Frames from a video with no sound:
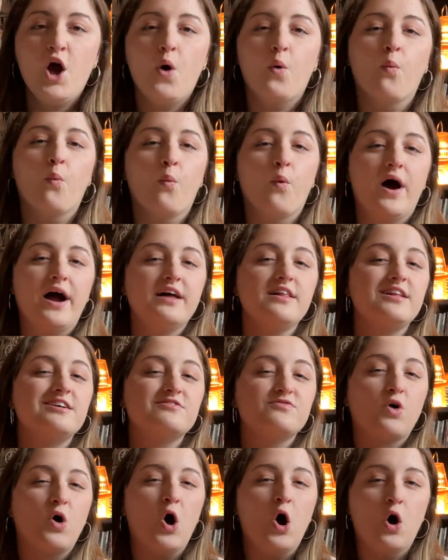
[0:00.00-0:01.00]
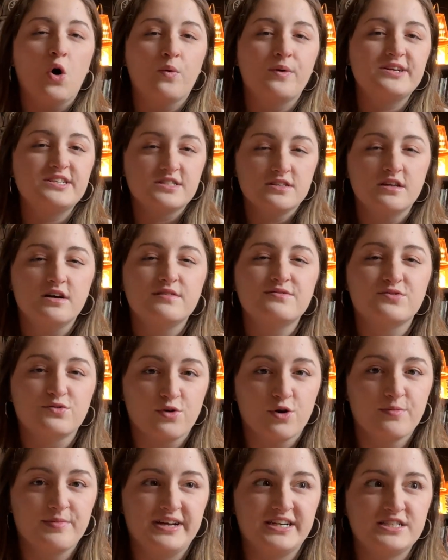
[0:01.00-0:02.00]
while I've always loved
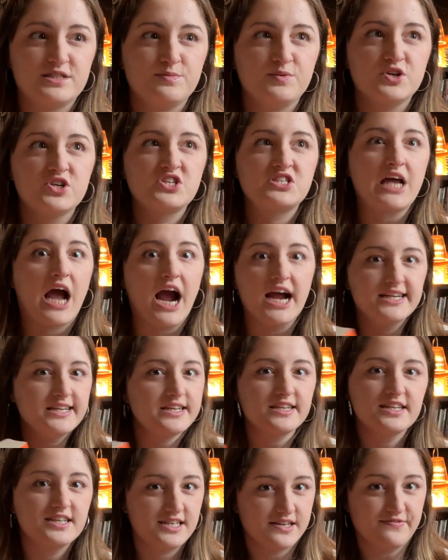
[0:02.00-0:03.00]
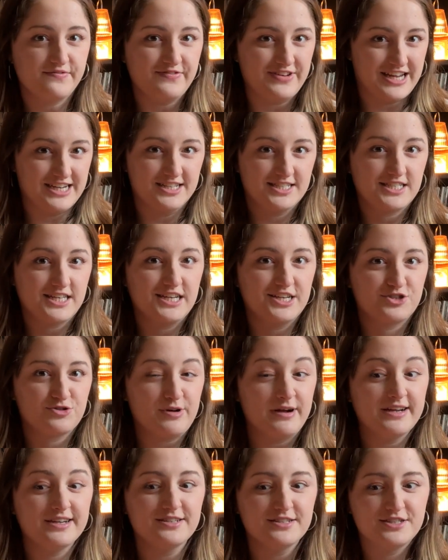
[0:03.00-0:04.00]
romance books, I didn't give fantasy a
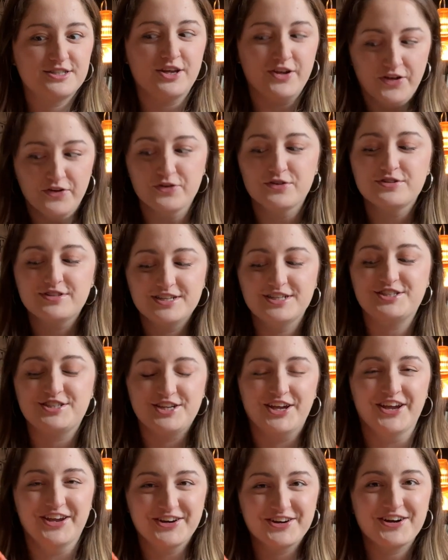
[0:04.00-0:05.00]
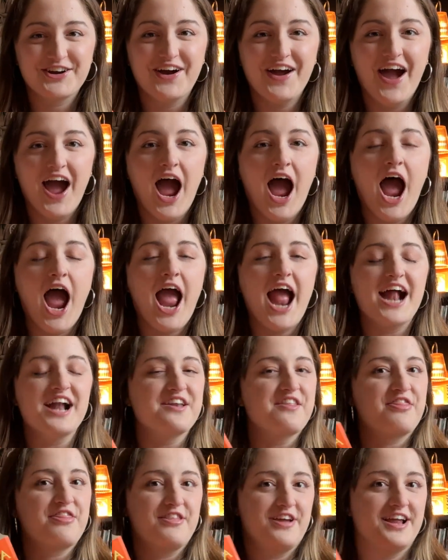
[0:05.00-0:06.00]
try until this year,
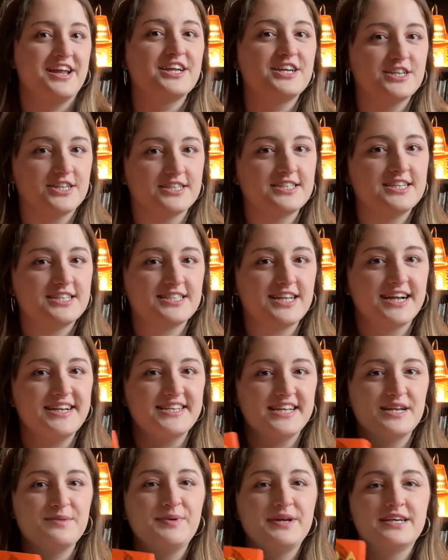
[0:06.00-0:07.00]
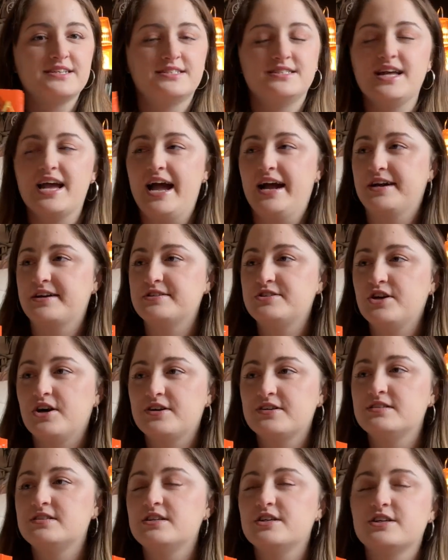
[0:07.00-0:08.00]
and thank goodness I did, because the
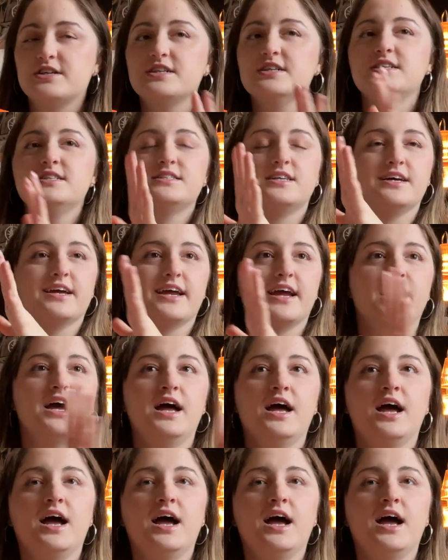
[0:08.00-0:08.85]
Acotar series like